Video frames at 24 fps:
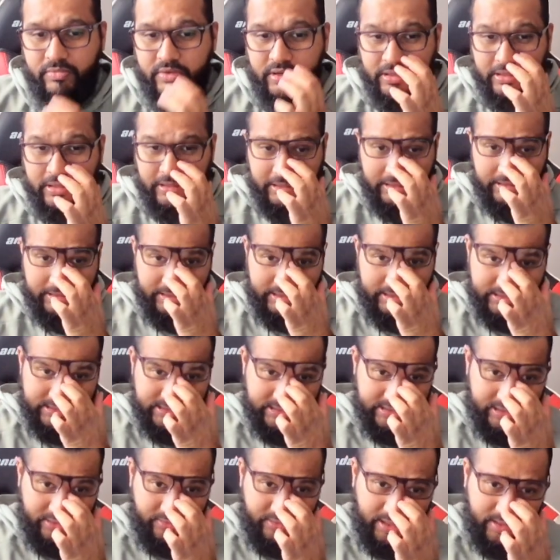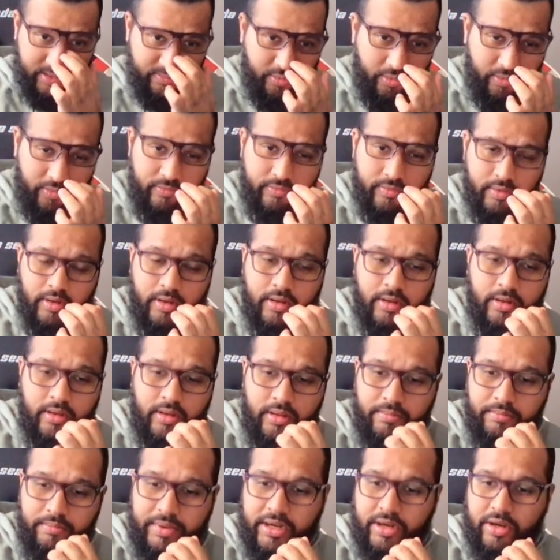This is a great move
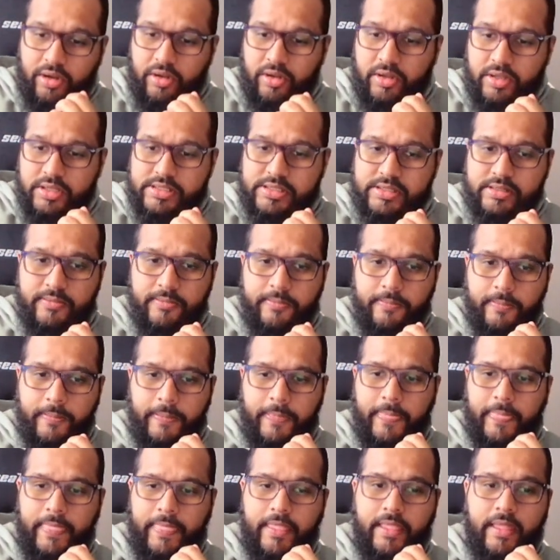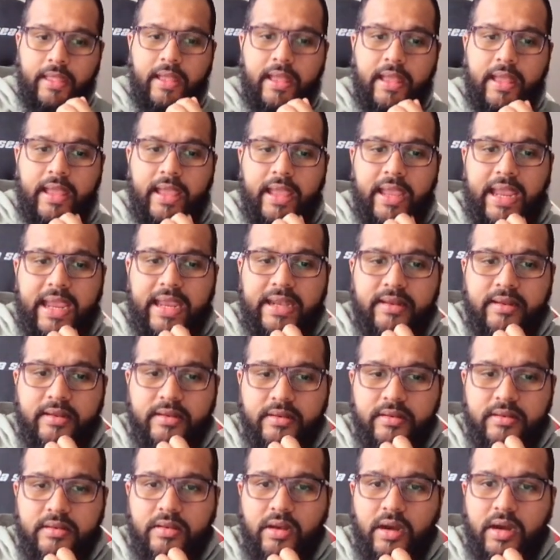because it
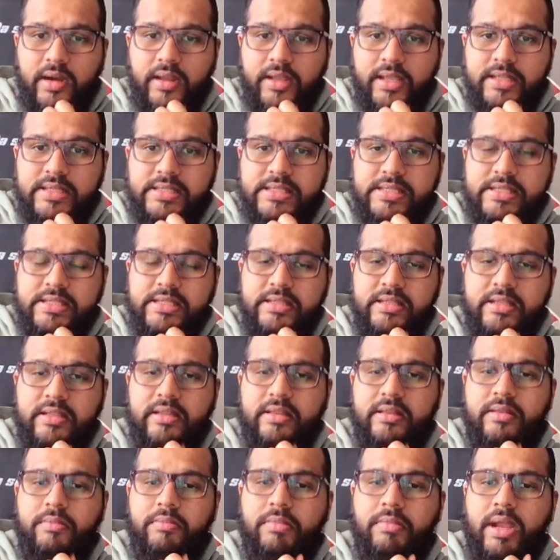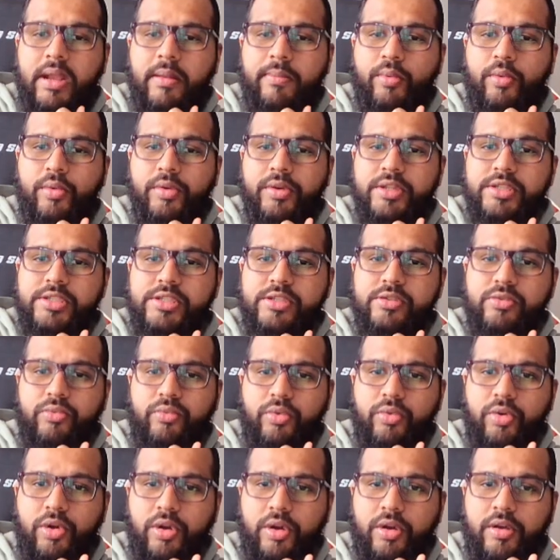targets my opponent's
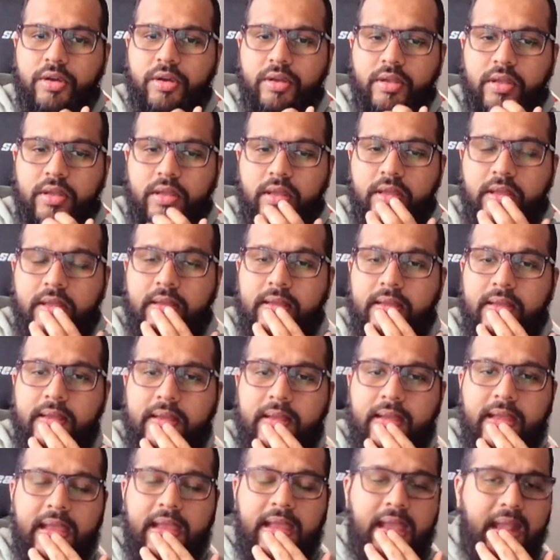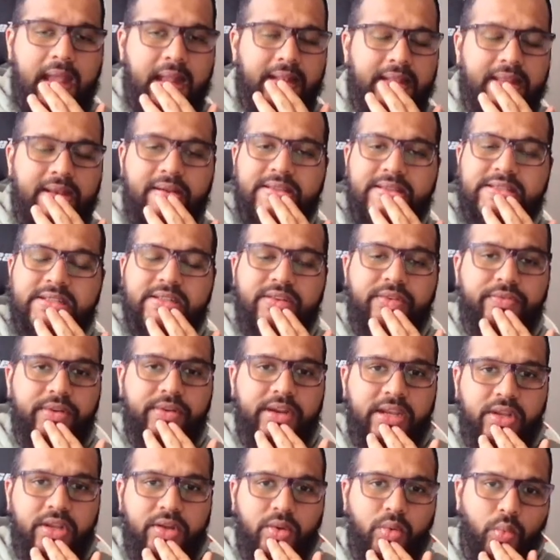rook. And there isn't a very
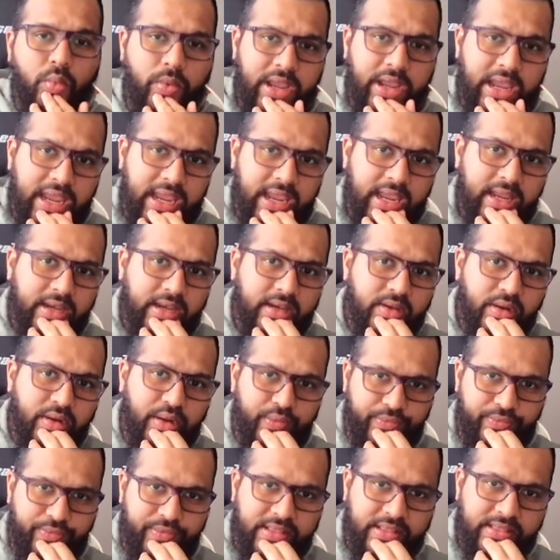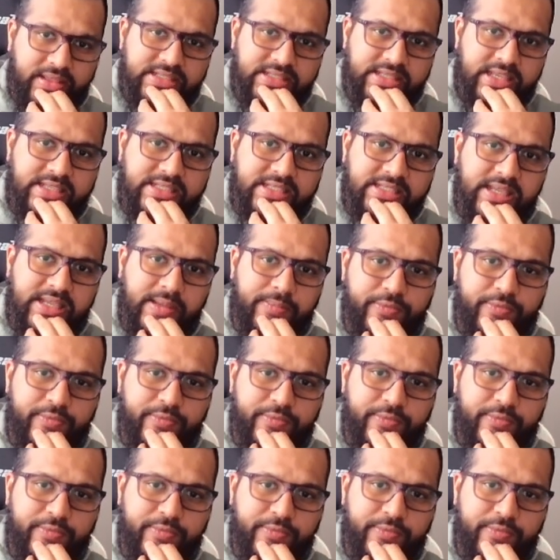good way to defend this except for